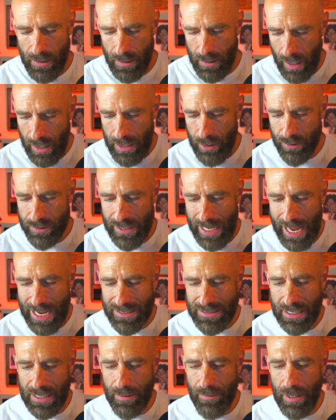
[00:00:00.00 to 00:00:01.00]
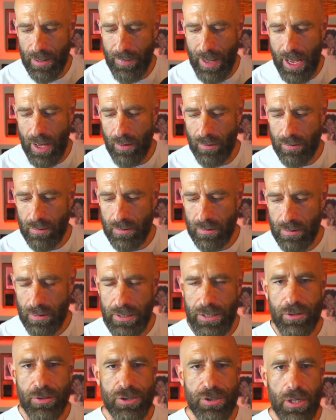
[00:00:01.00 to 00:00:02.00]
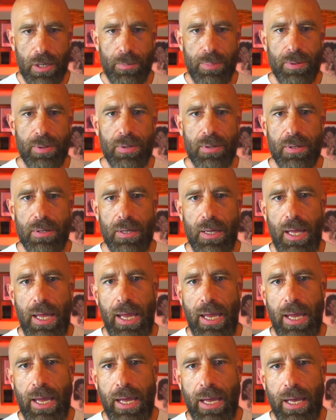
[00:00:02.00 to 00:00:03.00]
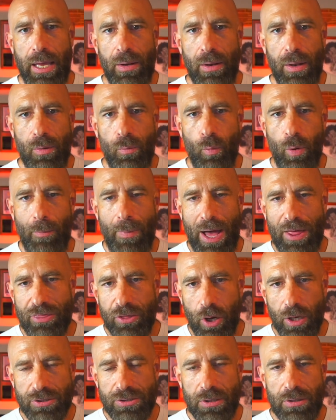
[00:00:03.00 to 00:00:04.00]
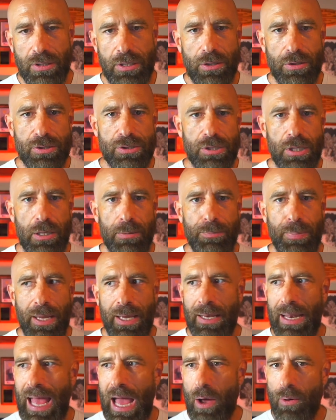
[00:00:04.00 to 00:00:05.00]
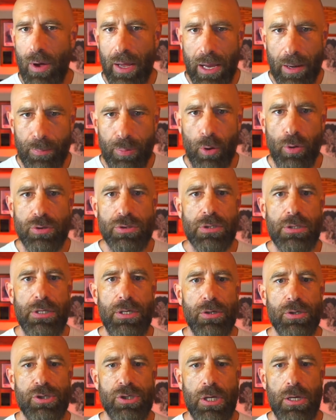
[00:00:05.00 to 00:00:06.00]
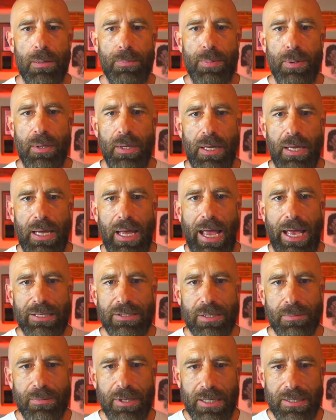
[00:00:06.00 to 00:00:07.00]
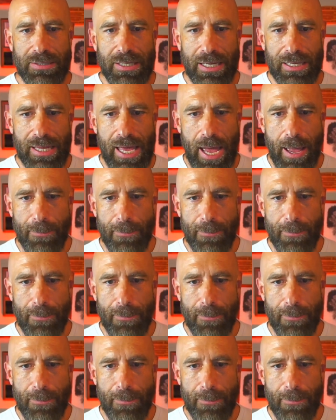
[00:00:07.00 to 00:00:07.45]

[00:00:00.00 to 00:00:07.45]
He was asking me about leadership and what my thoughts on leadership and how I approach leadership and some things like that.